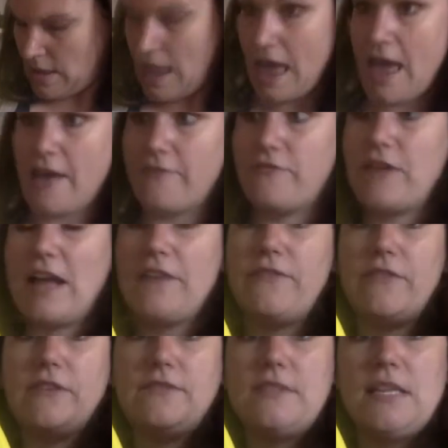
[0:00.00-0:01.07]
at
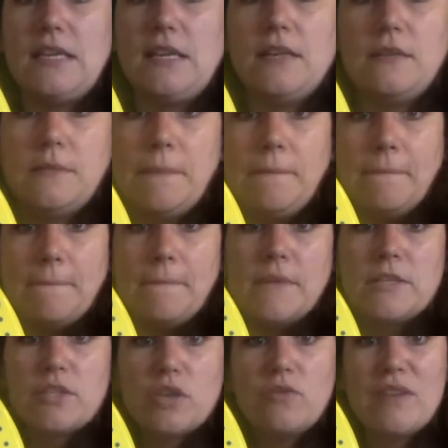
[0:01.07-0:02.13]
5:15.
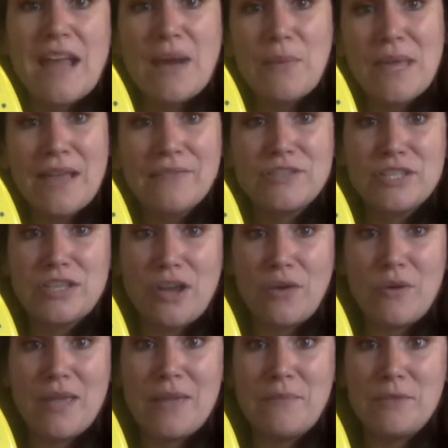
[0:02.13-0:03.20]
So now we have to go
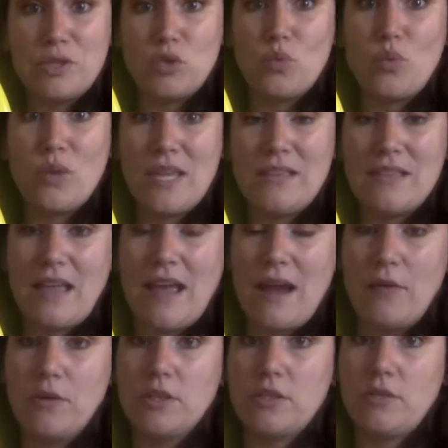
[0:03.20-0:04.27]
in between the
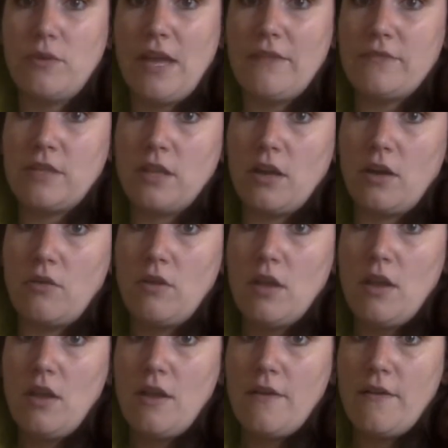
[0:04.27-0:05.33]
hours. So we have to go
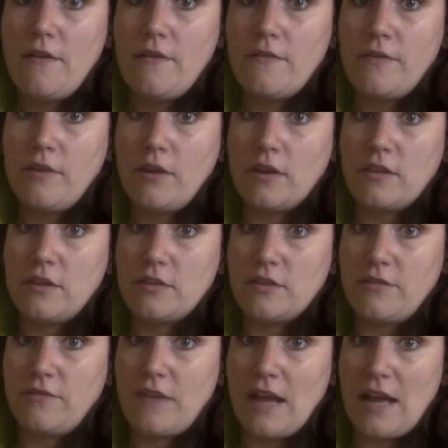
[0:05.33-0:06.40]
Look, there's a
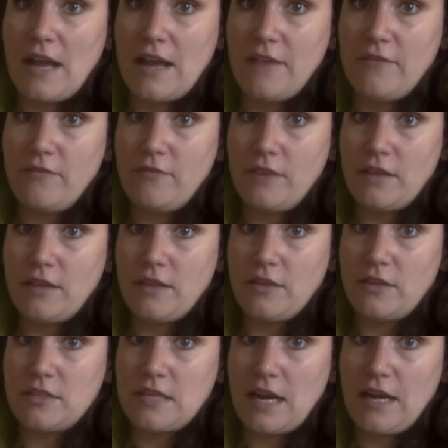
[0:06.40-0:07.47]
5 right there,
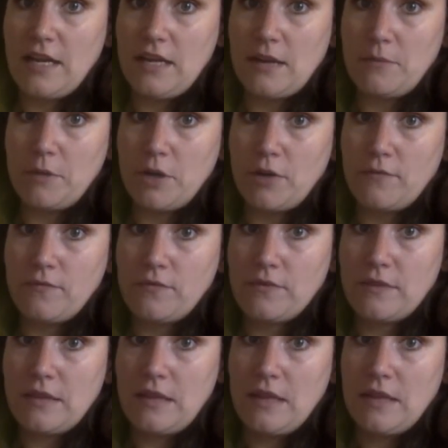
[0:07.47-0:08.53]
the tiny number.
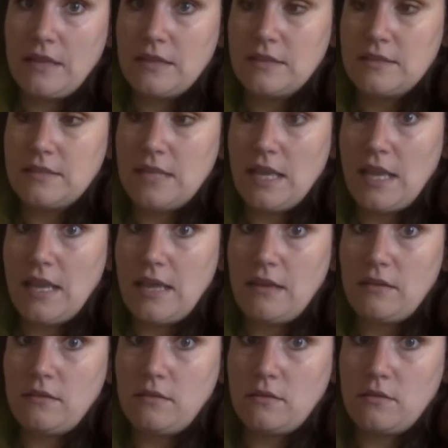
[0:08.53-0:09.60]

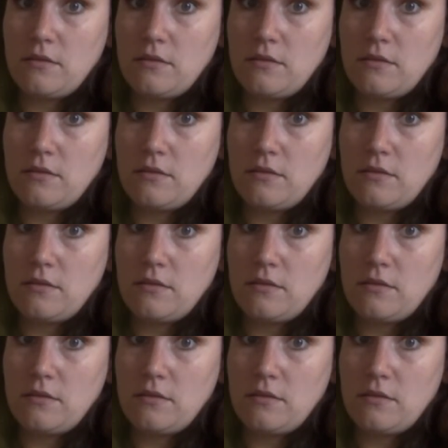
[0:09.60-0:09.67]
10,